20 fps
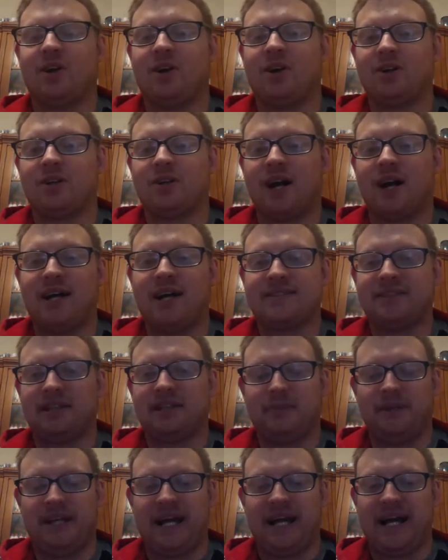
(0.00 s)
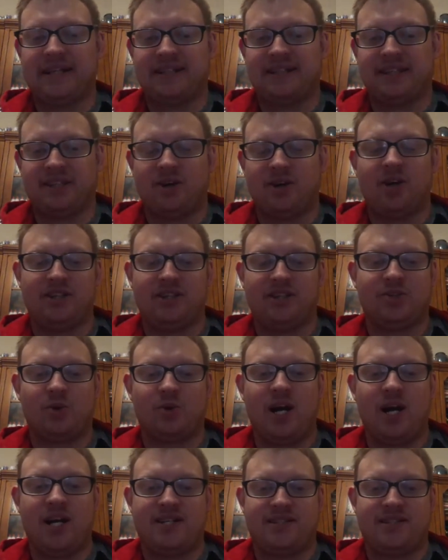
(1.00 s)
constantly be asking all these
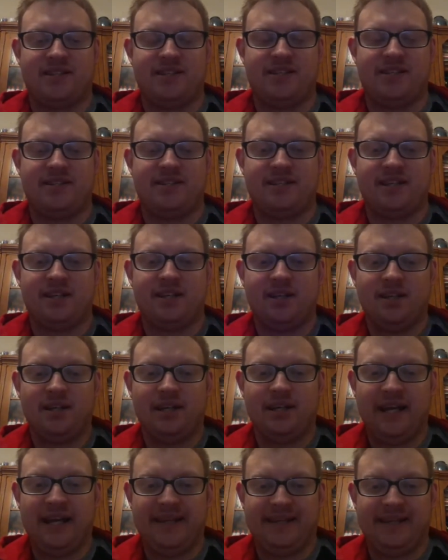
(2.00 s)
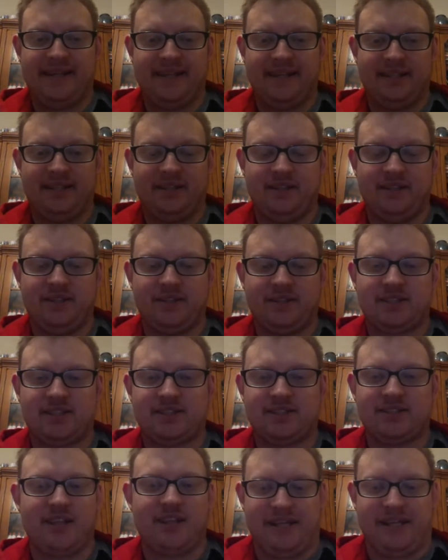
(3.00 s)
questions and then
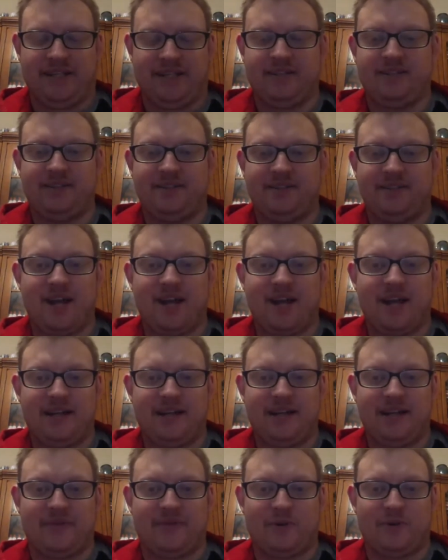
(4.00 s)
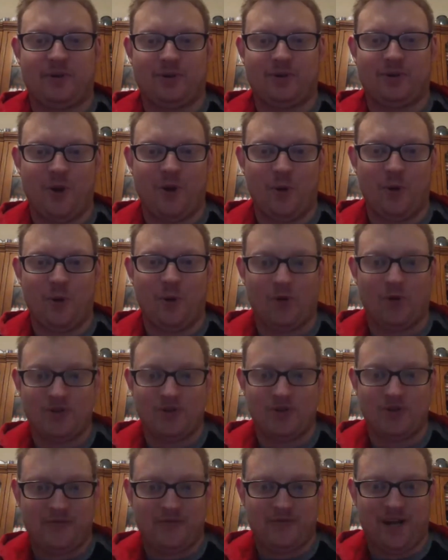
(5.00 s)
like not ever go and try to
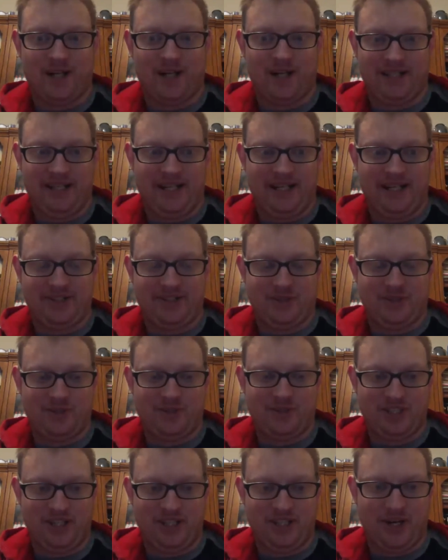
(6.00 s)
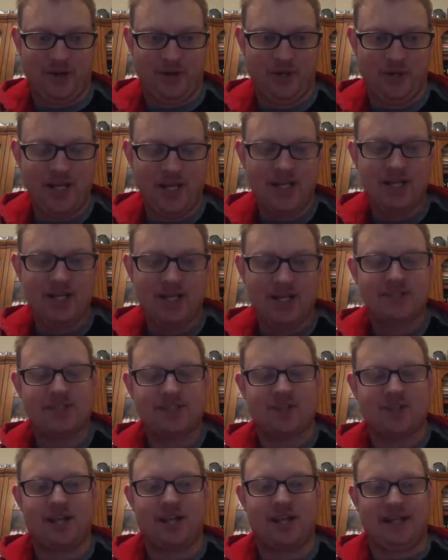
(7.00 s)
find the answers, you know? So
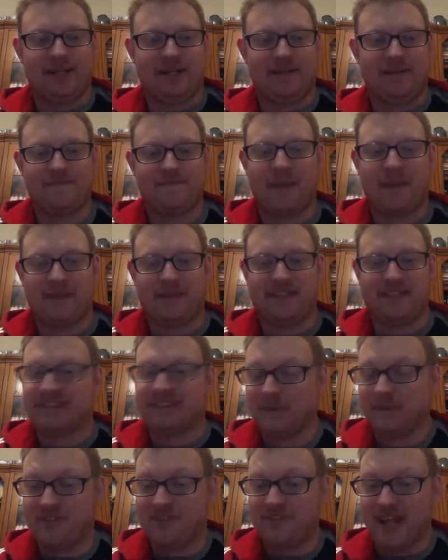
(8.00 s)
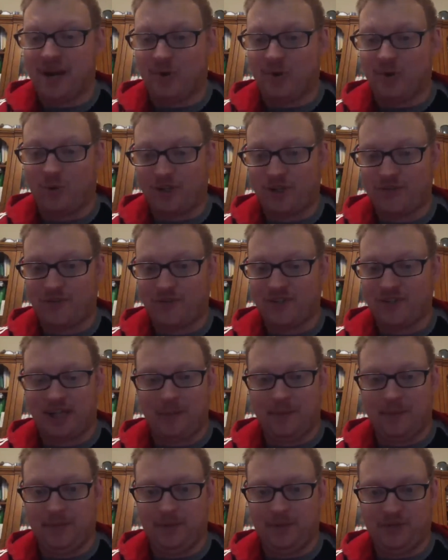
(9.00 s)
like, I mean, some of that works for some
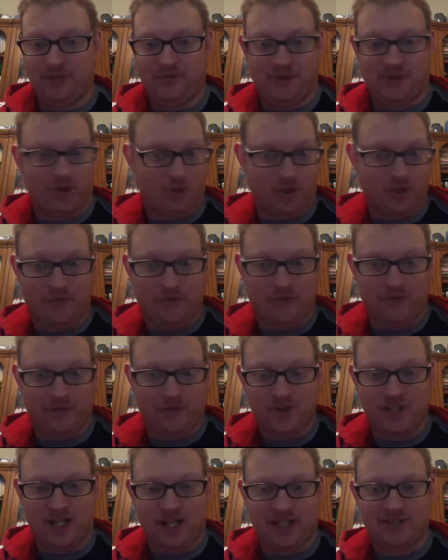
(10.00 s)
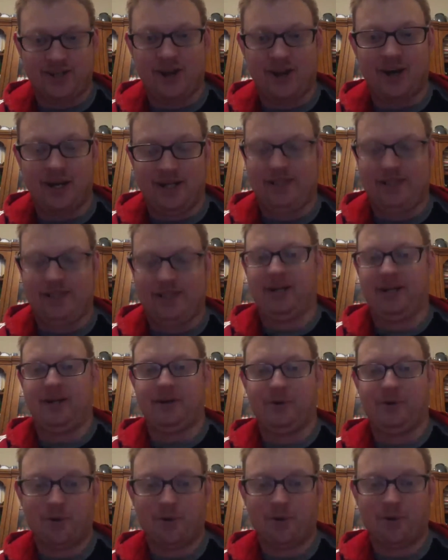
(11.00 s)
people if they're grifters like Don, you
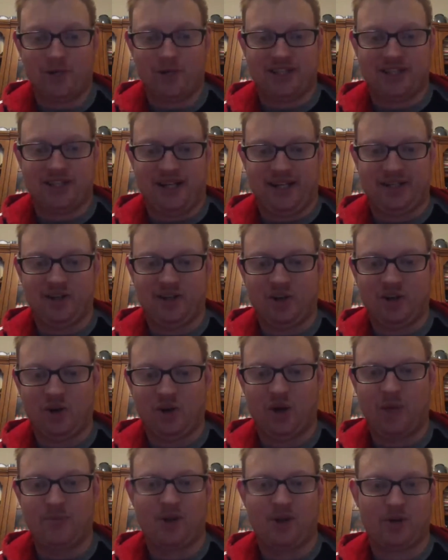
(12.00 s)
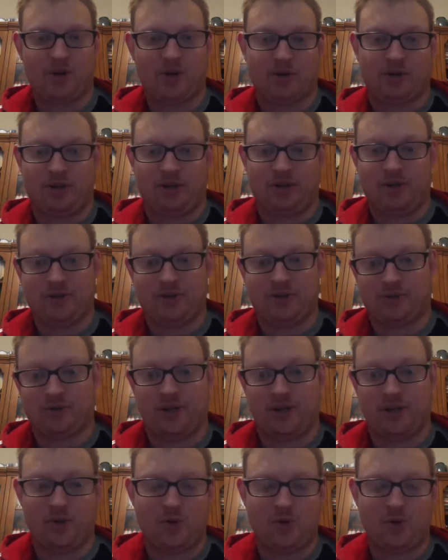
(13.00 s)
know, where it's like, oh, I'm not going to answer any
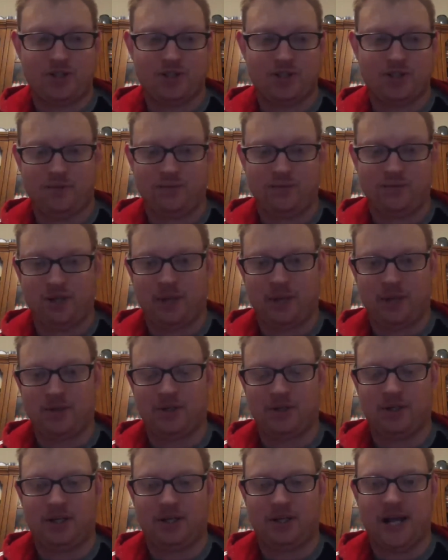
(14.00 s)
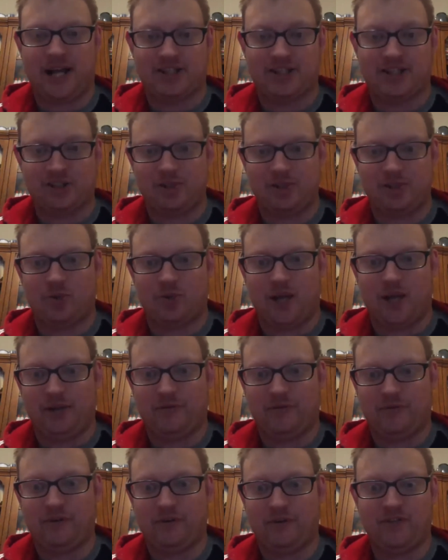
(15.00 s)
question, but I'm going to ask you like
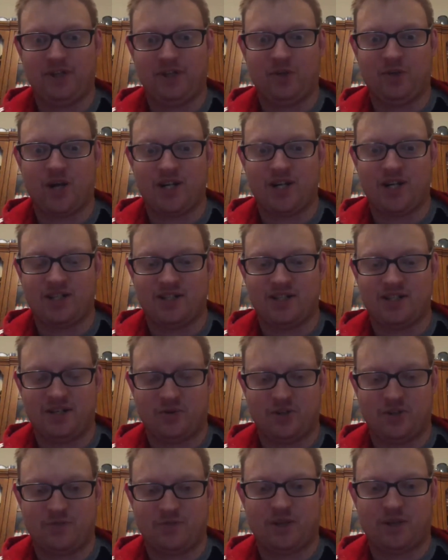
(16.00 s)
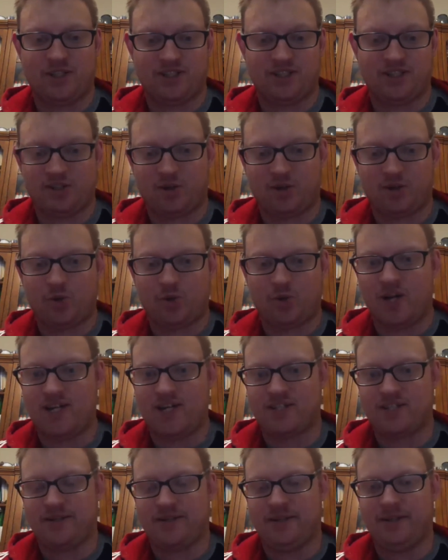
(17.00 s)
50 questions in response to your
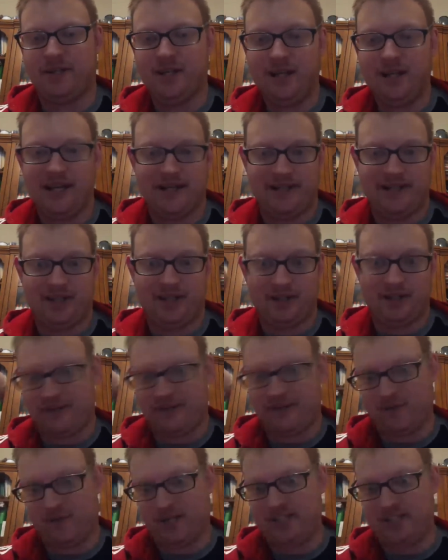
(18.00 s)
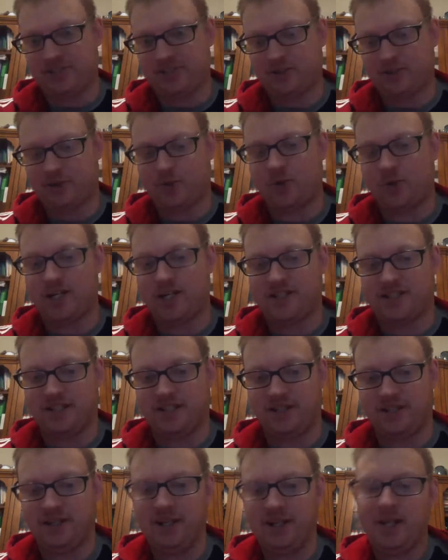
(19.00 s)
question, and then I'll never answer your
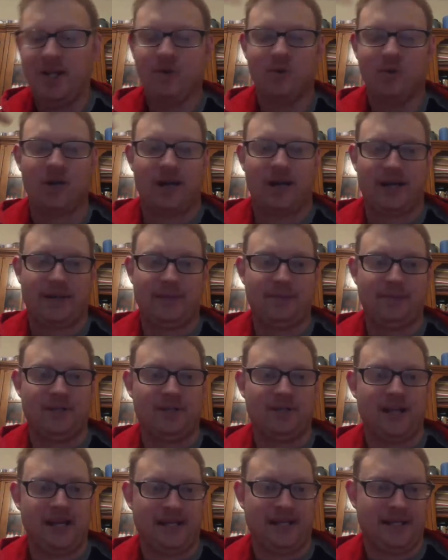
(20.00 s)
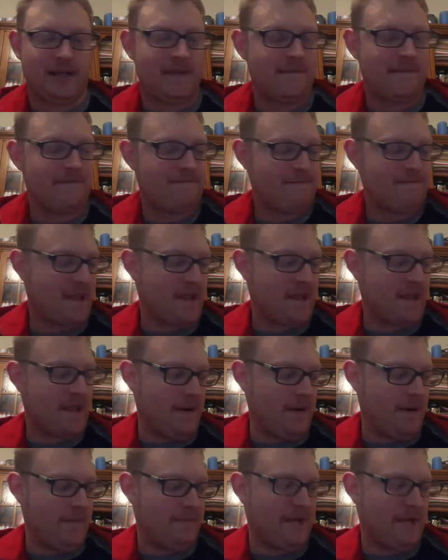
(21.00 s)
question. Right. But like,
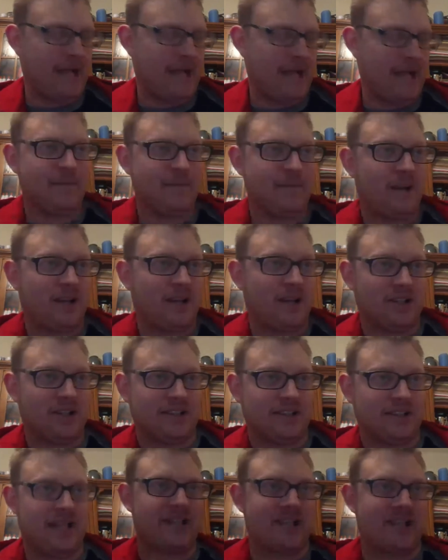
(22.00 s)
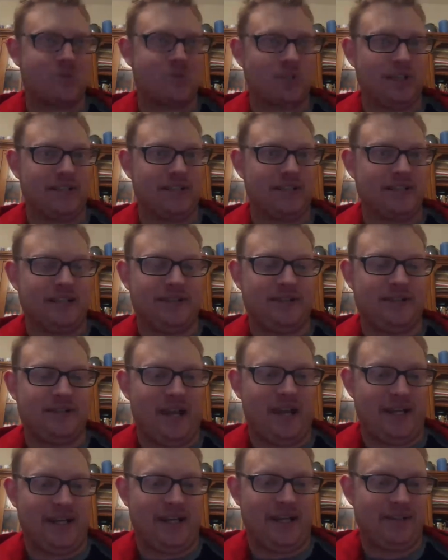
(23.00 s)
I think apologetics really did
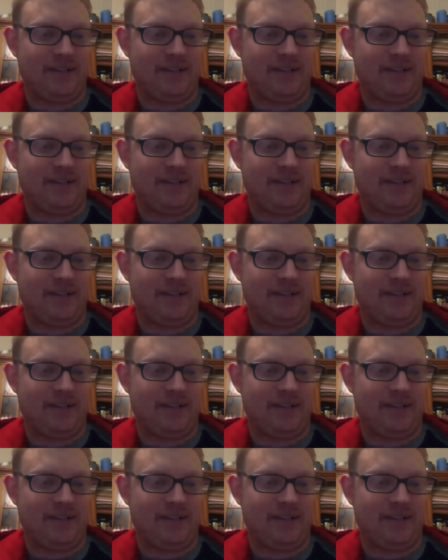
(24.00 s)
like